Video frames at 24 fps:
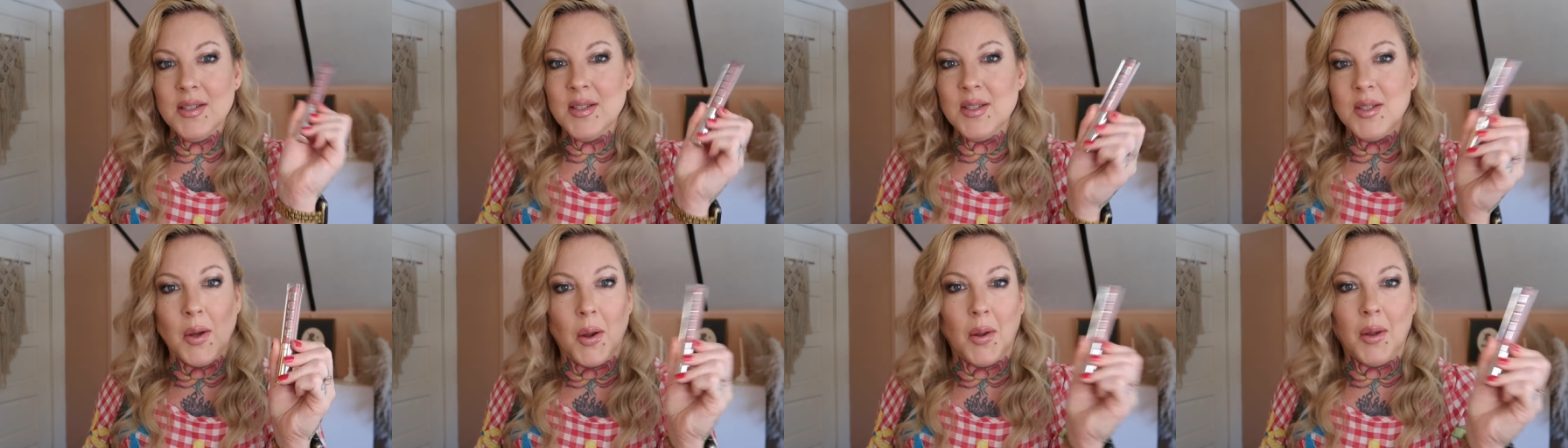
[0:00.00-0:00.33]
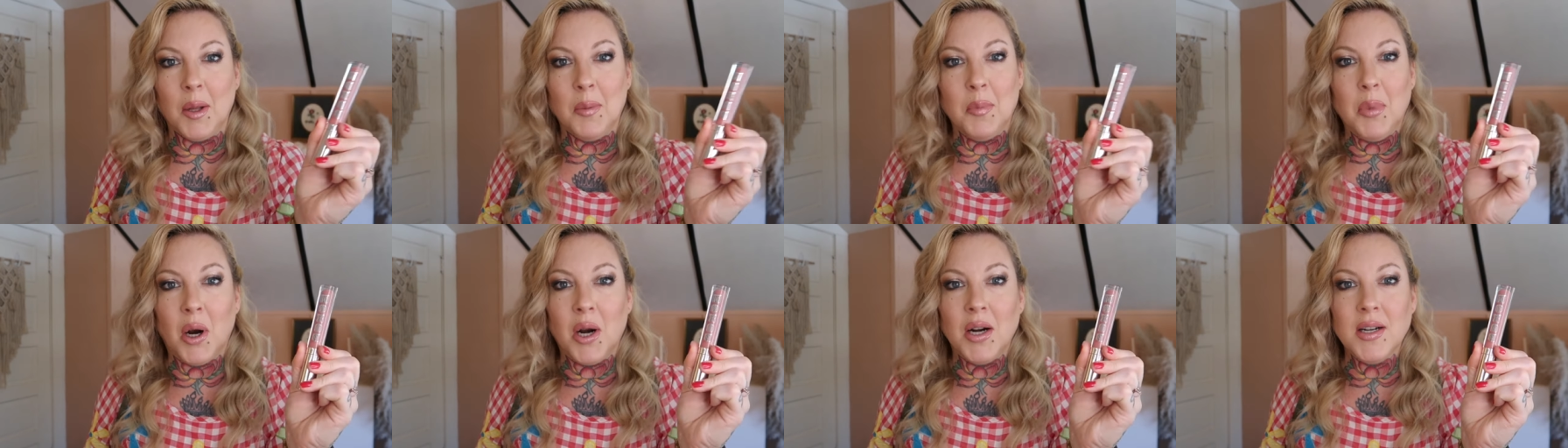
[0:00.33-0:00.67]

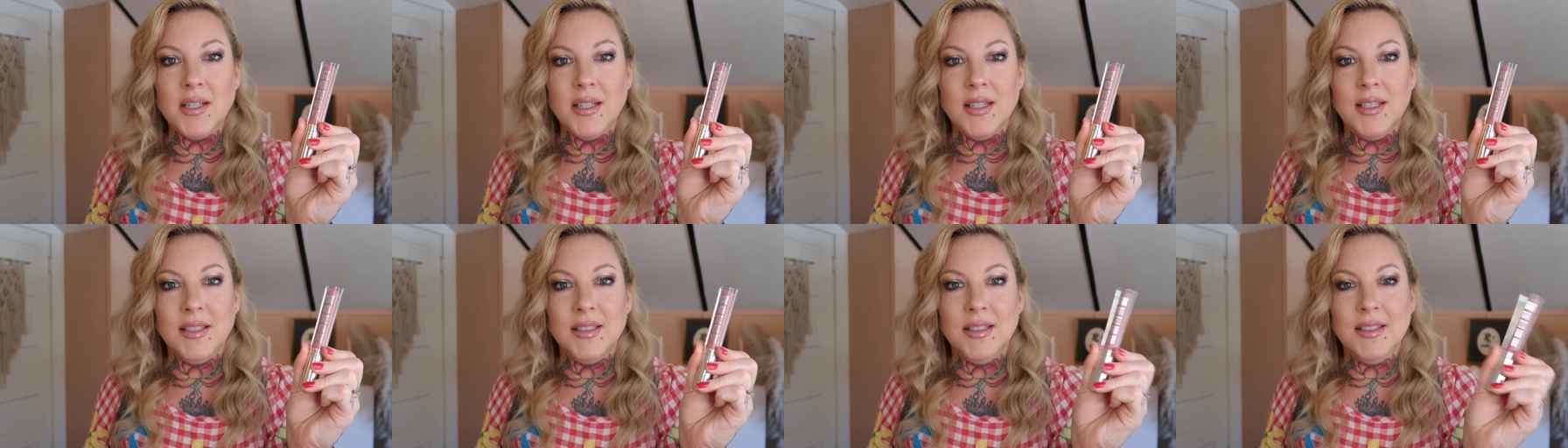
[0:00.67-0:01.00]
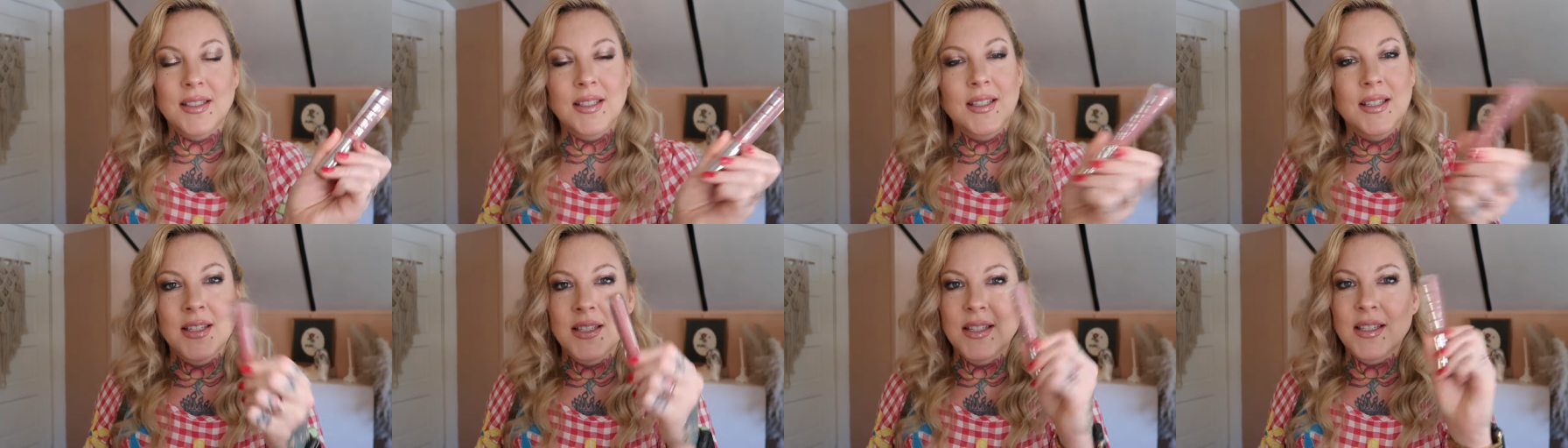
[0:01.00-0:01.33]
Dolly
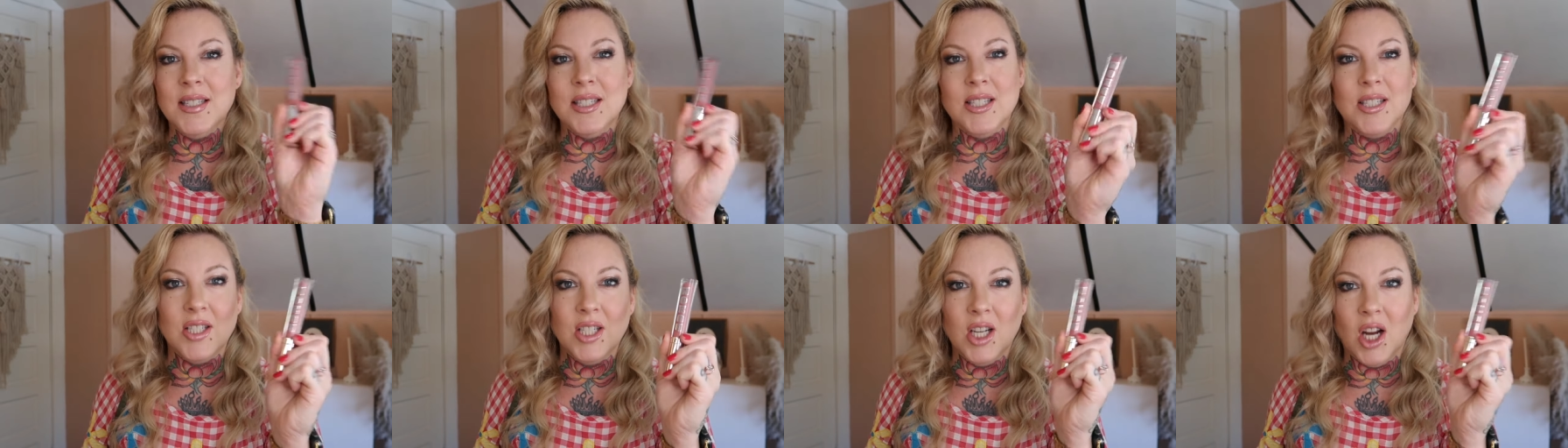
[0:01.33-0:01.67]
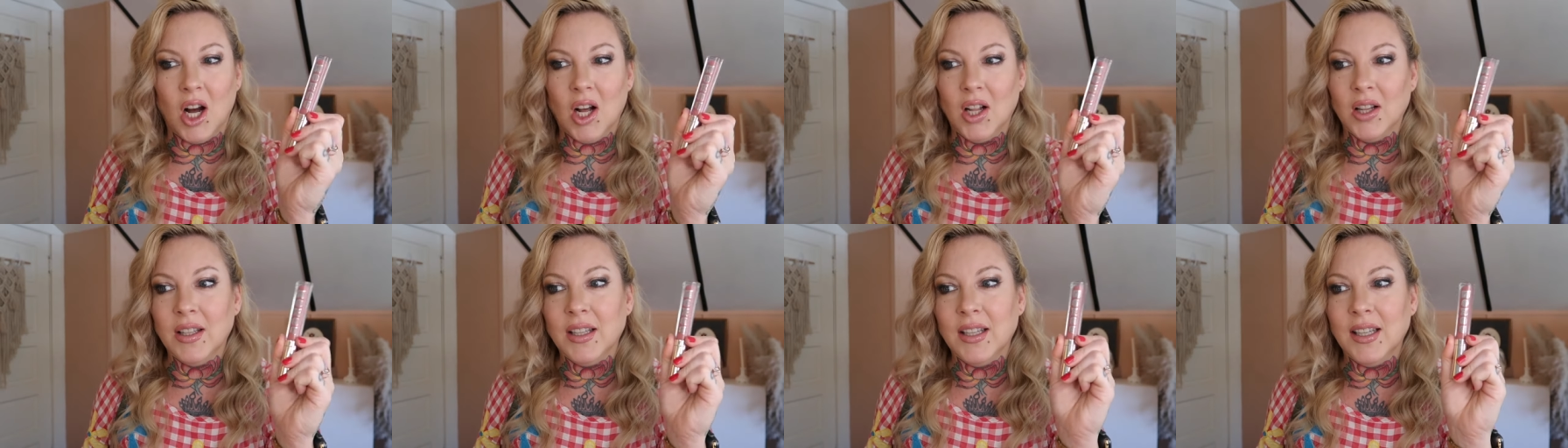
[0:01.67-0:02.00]
Parton,
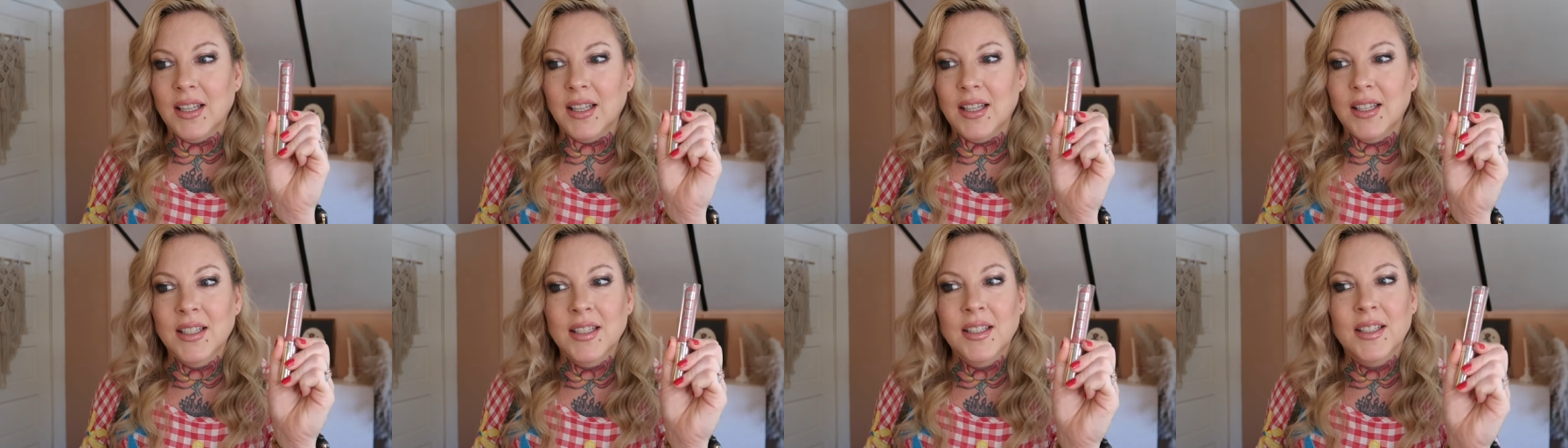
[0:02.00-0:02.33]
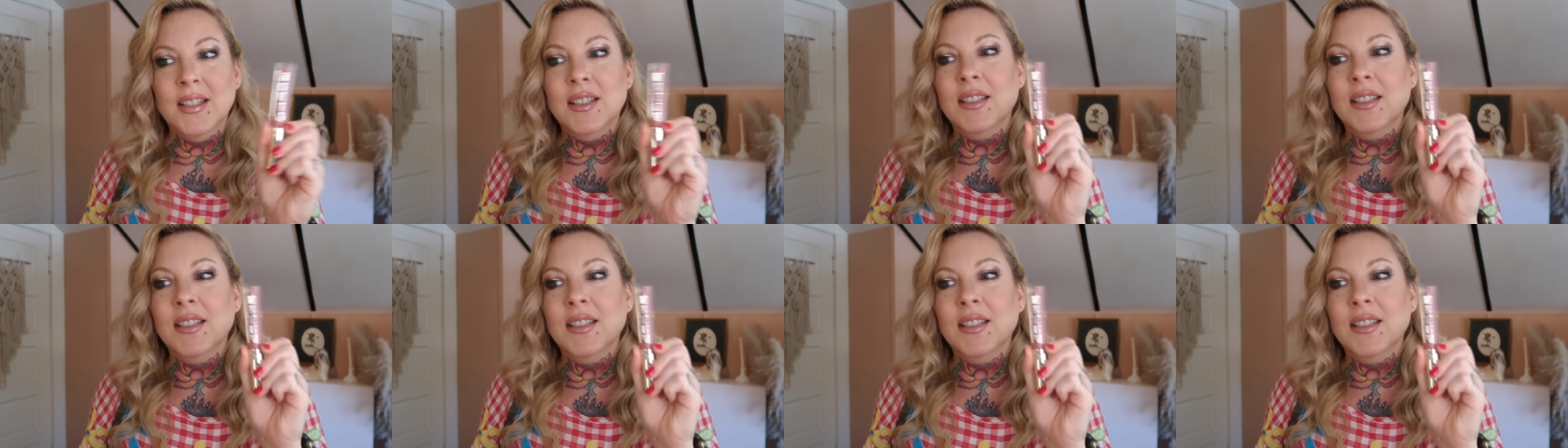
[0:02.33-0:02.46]
Dolly,